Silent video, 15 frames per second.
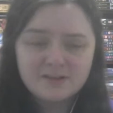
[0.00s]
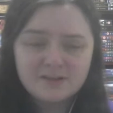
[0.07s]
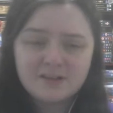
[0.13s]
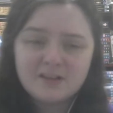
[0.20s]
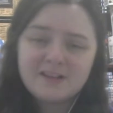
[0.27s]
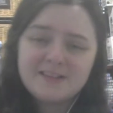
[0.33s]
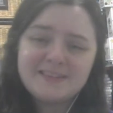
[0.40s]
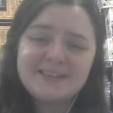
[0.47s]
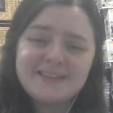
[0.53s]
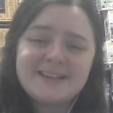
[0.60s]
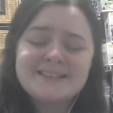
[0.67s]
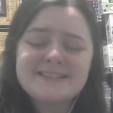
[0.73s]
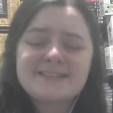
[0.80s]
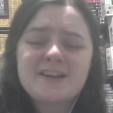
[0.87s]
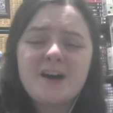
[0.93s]
again. Thing
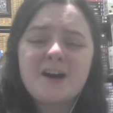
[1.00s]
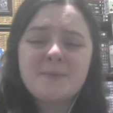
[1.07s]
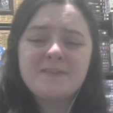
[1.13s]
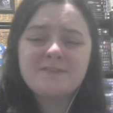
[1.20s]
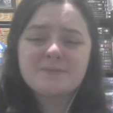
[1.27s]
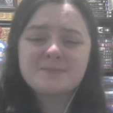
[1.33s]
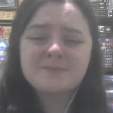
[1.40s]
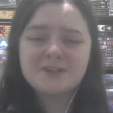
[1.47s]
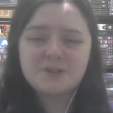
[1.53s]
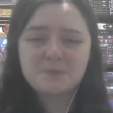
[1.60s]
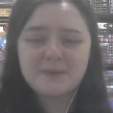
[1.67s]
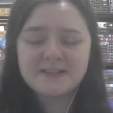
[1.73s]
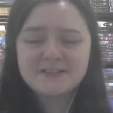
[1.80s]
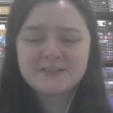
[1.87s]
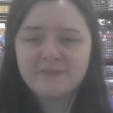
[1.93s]
is, it's coming from such
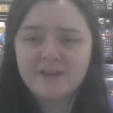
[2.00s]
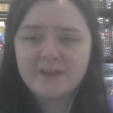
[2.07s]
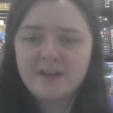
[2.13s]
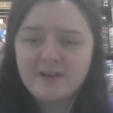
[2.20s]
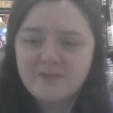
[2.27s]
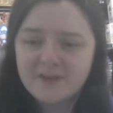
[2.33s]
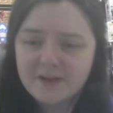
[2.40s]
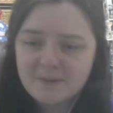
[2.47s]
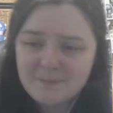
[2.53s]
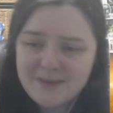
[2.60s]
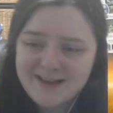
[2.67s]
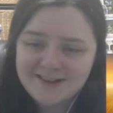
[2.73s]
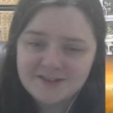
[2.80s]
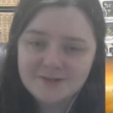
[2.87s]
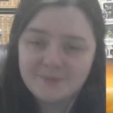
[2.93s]
a place of love and
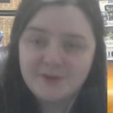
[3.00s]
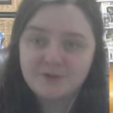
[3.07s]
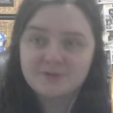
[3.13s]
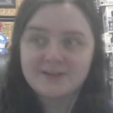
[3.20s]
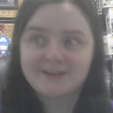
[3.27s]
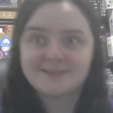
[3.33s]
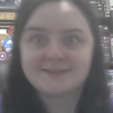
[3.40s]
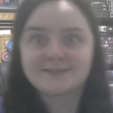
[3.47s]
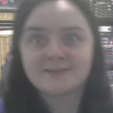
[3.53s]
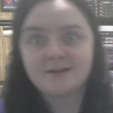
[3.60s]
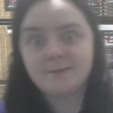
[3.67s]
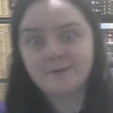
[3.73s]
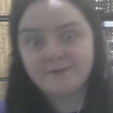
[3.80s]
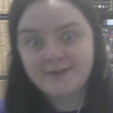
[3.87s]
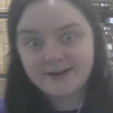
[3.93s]
compassion, which was like
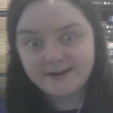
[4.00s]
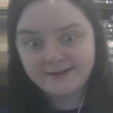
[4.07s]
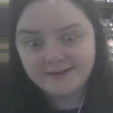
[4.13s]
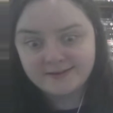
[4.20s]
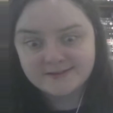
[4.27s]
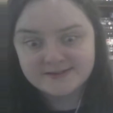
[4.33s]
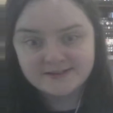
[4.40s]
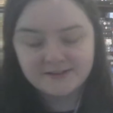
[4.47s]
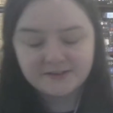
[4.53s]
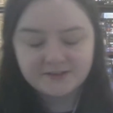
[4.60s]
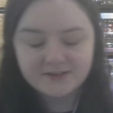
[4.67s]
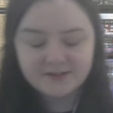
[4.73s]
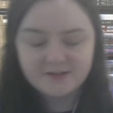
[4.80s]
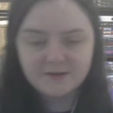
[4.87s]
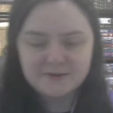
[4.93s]
some of Anakin's slide to
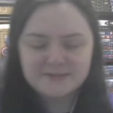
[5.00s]
the dark